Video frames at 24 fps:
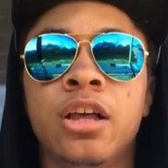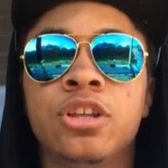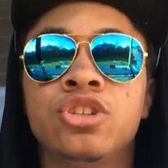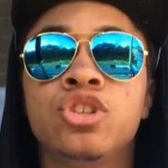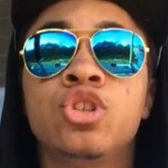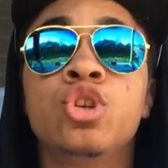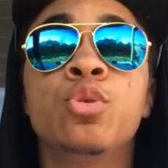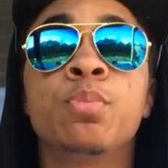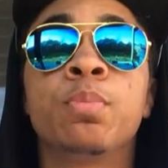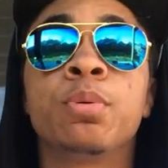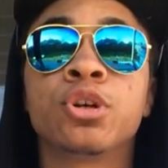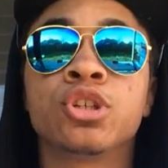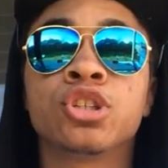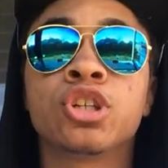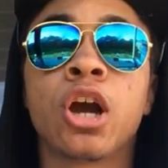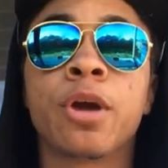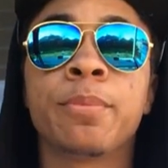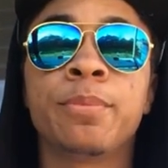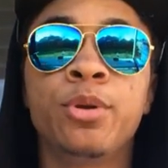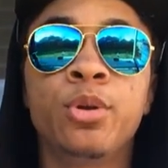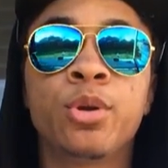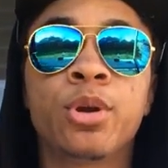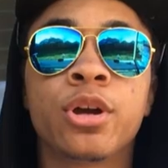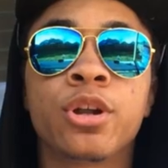super
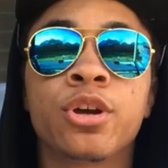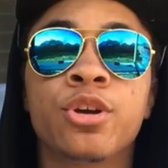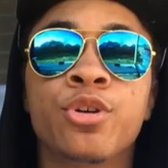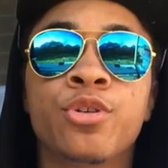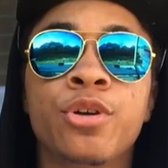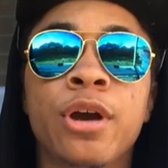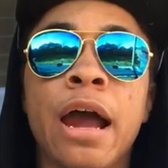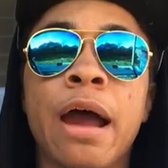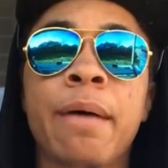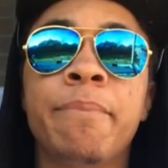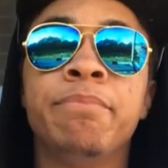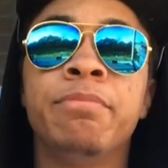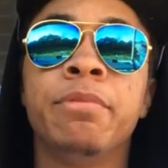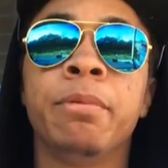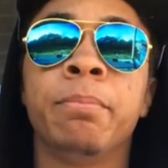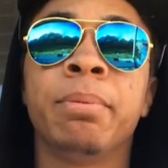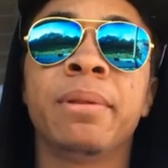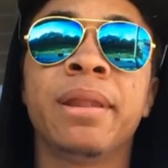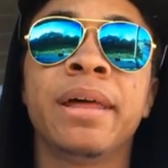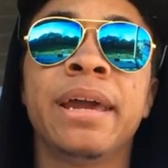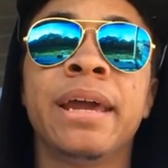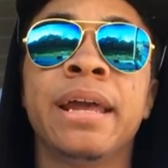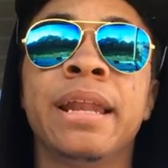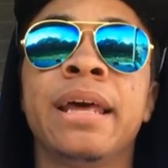sharp. You can grab the
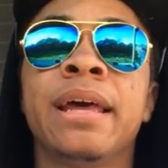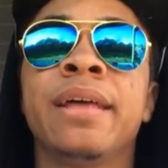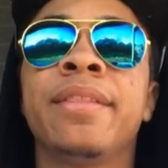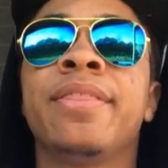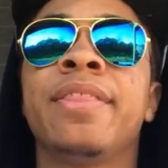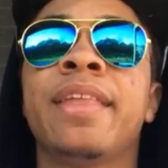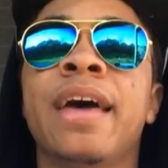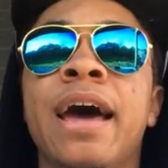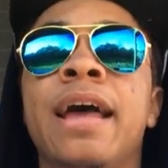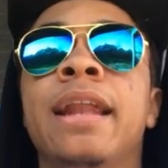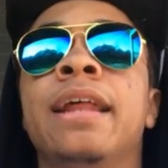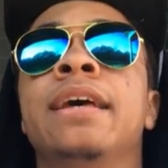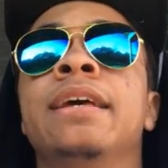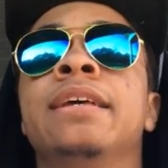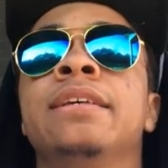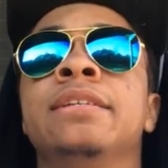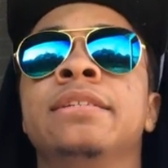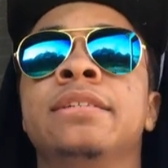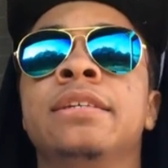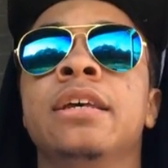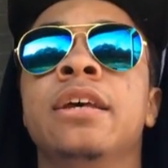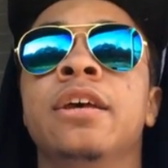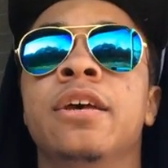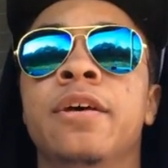blade, and that
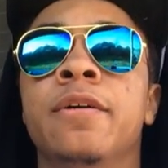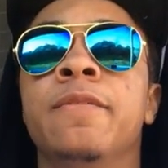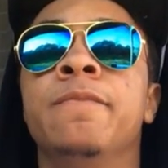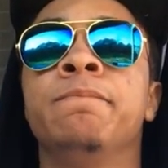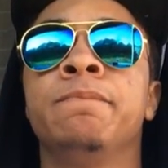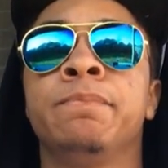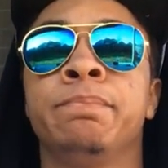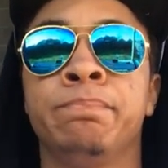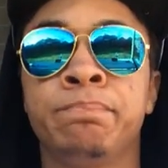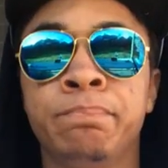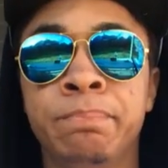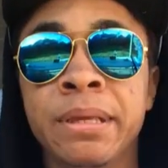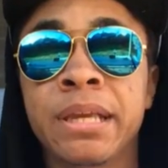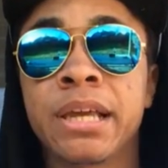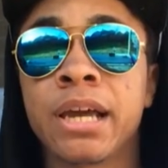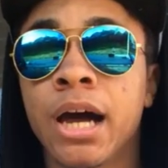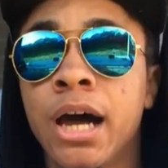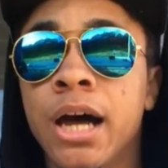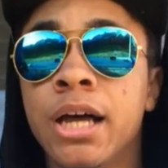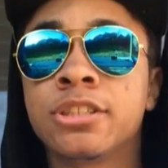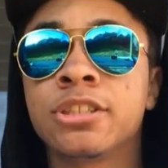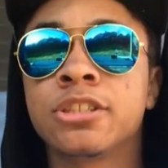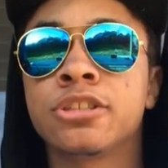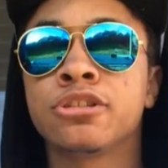is
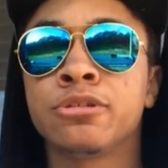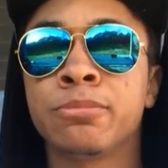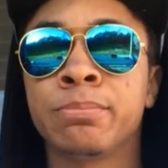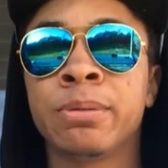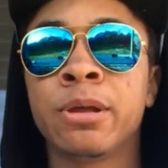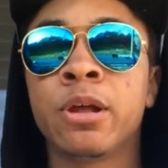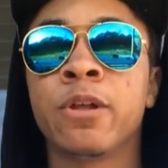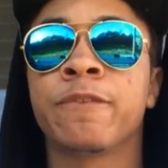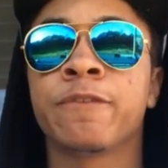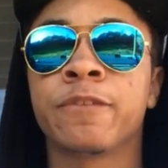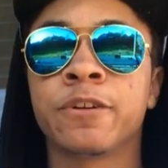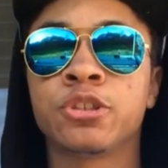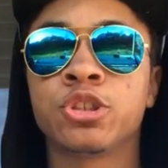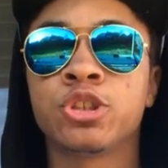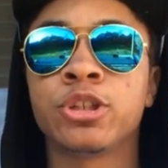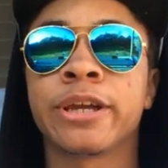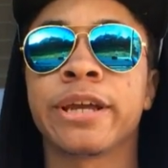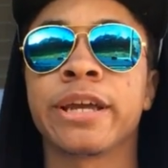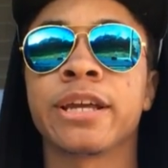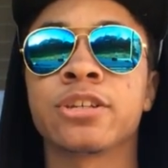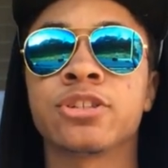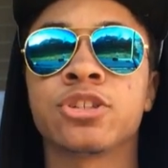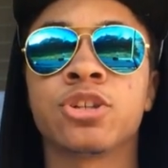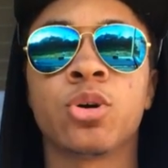because it's built for
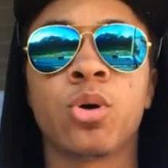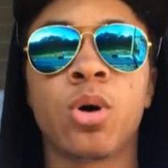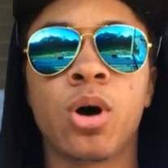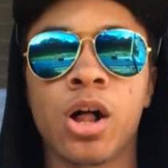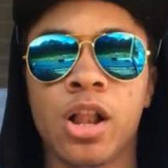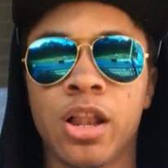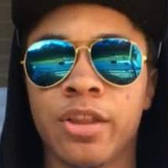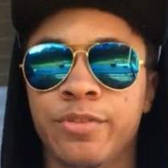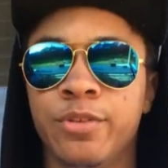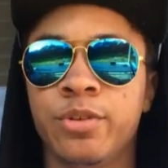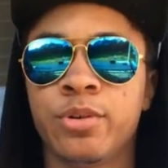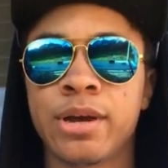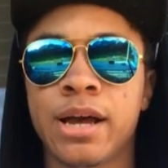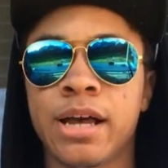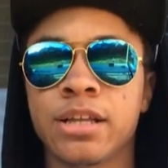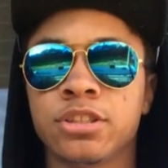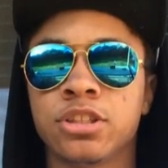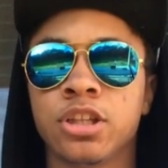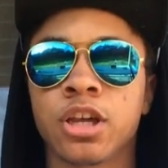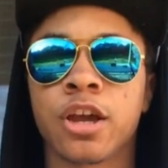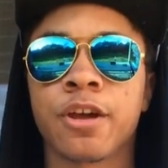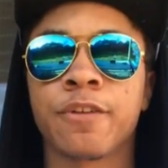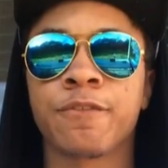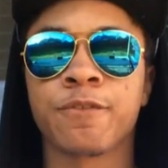tricking. So all you
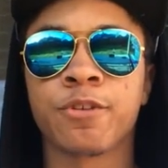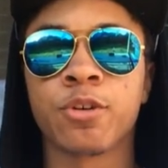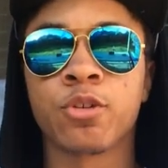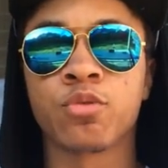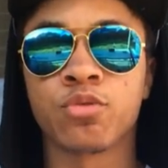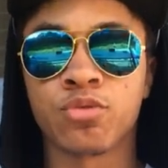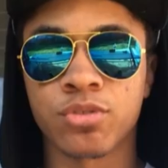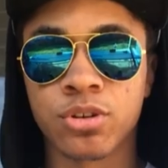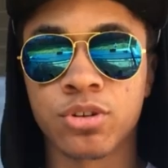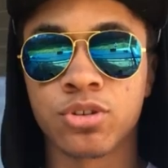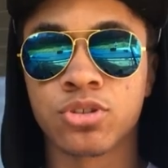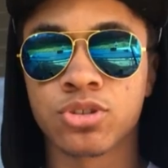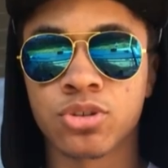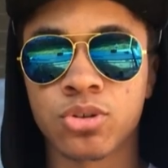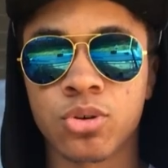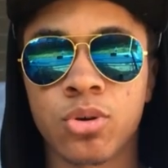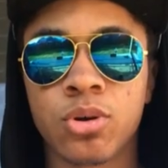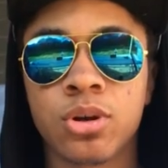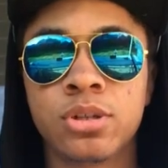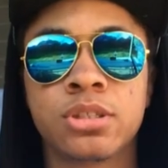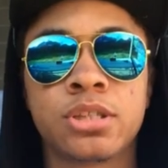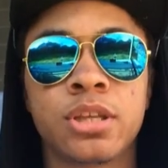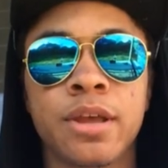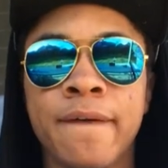guys looking for real
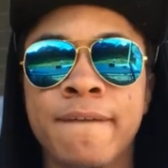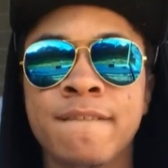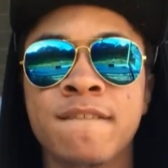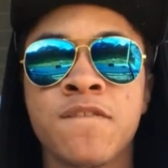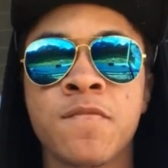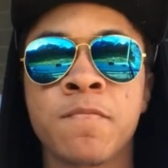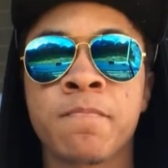swords,